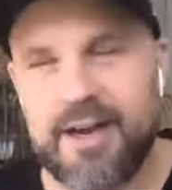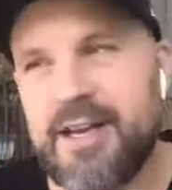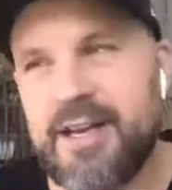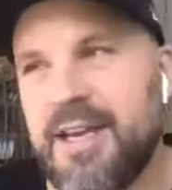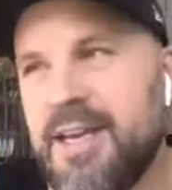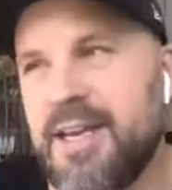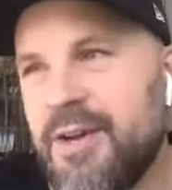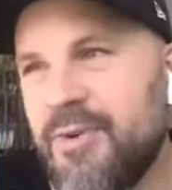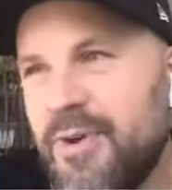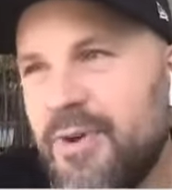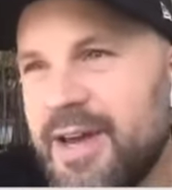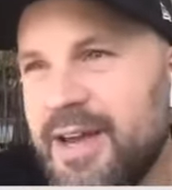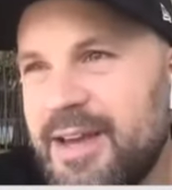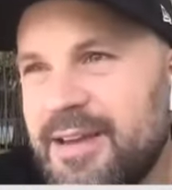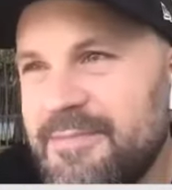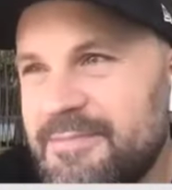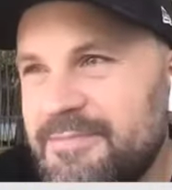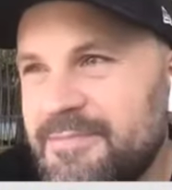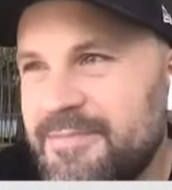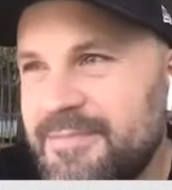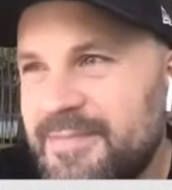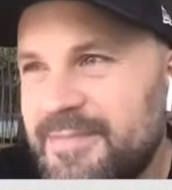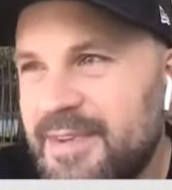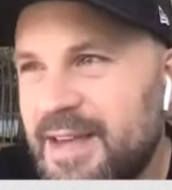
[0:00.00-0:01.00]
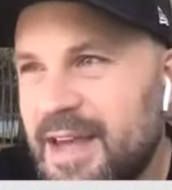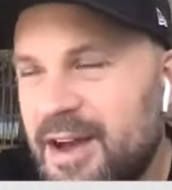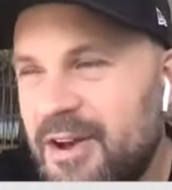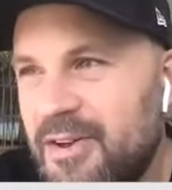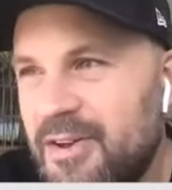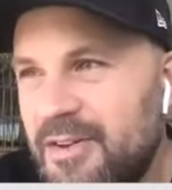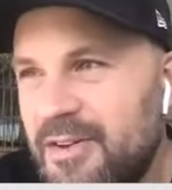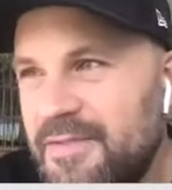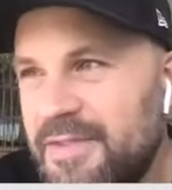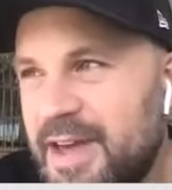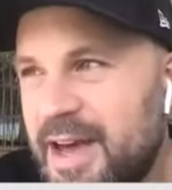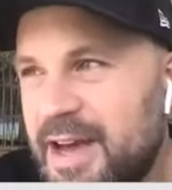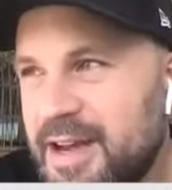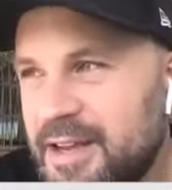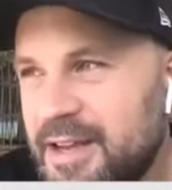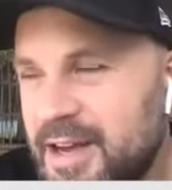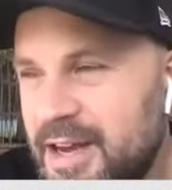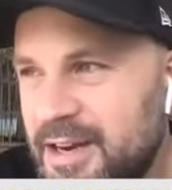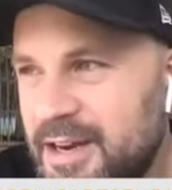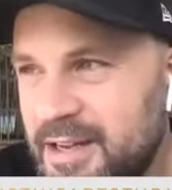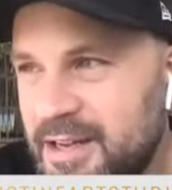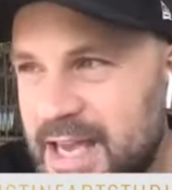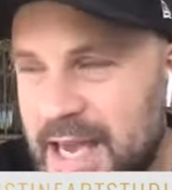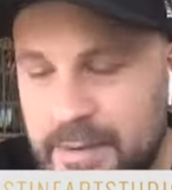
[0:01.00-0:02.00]
anyway all of that
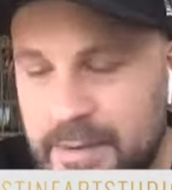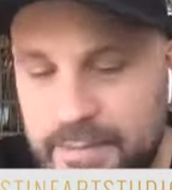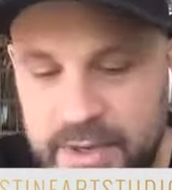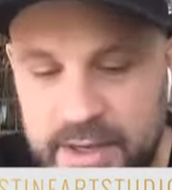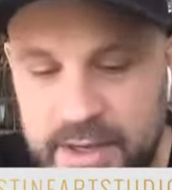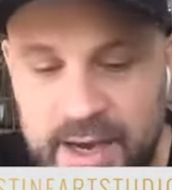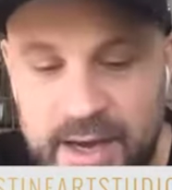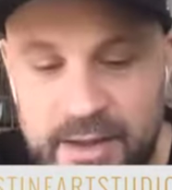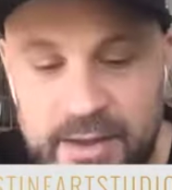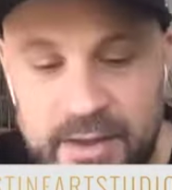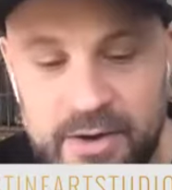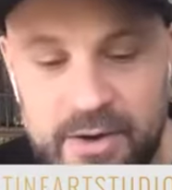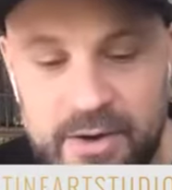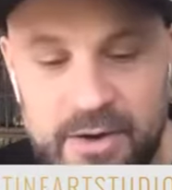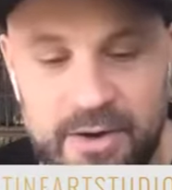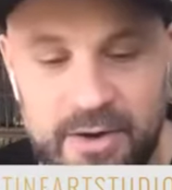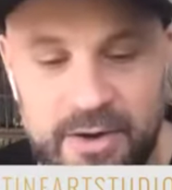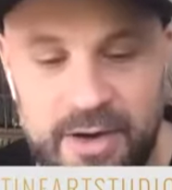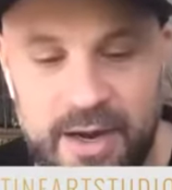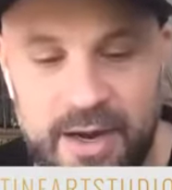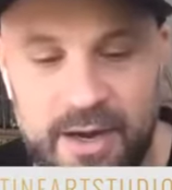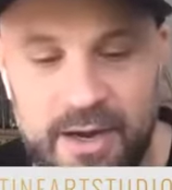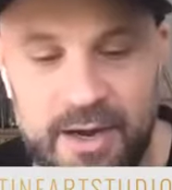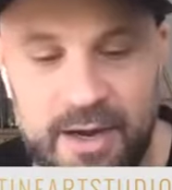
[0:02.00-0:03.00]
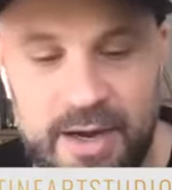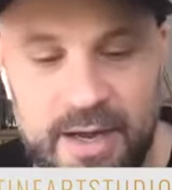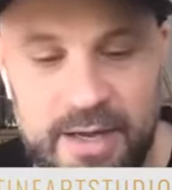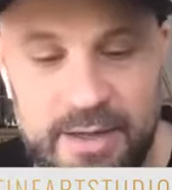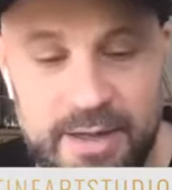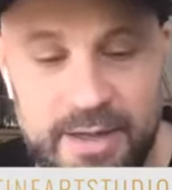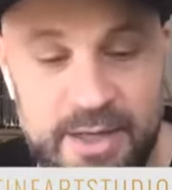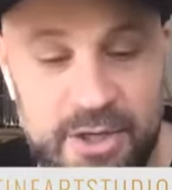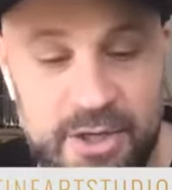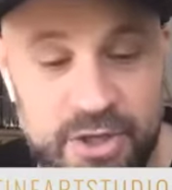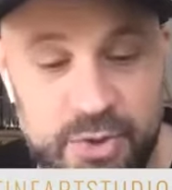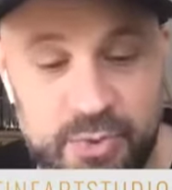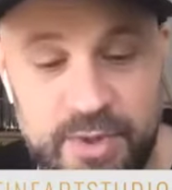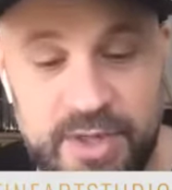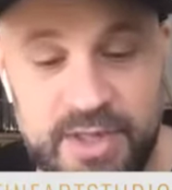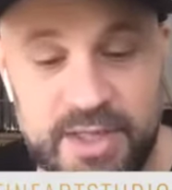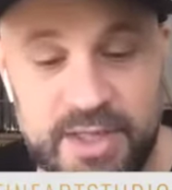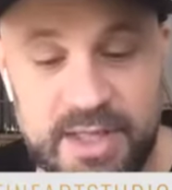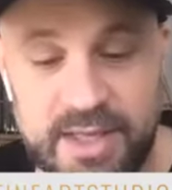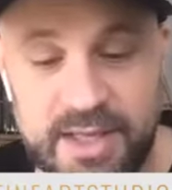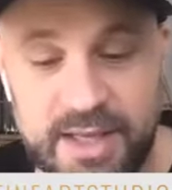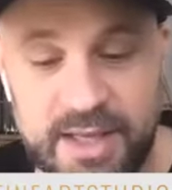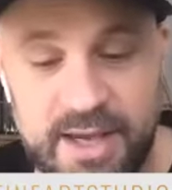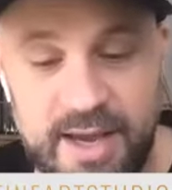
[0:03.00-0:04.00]
kind of came together uh, and then just
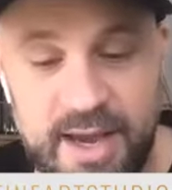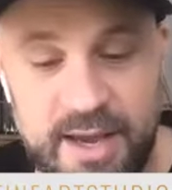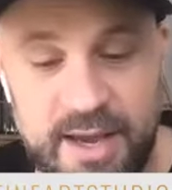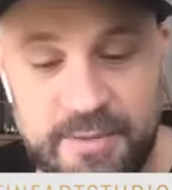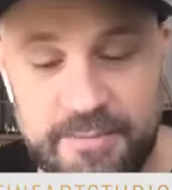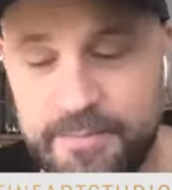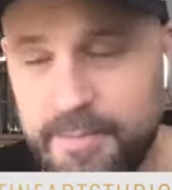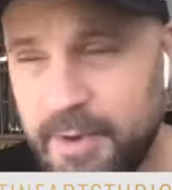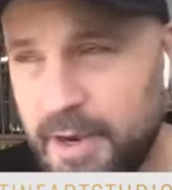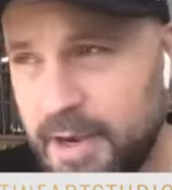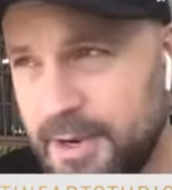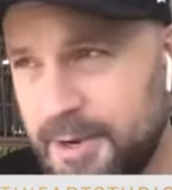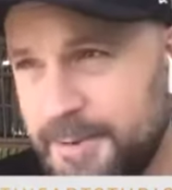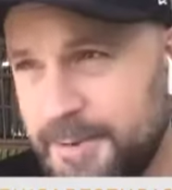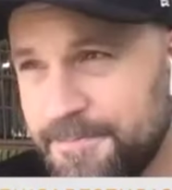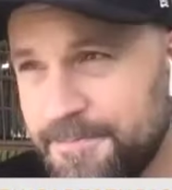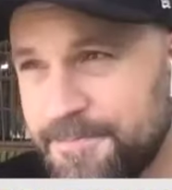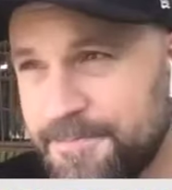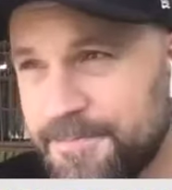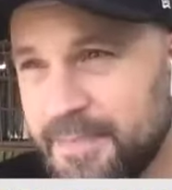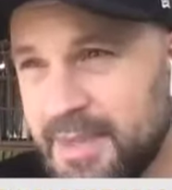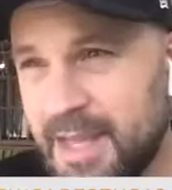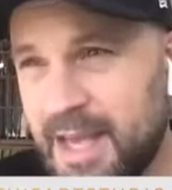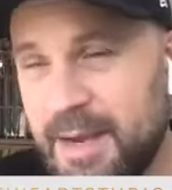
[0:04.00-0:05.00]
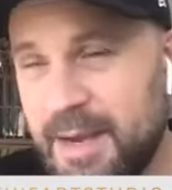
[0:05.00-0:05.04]
recently i um,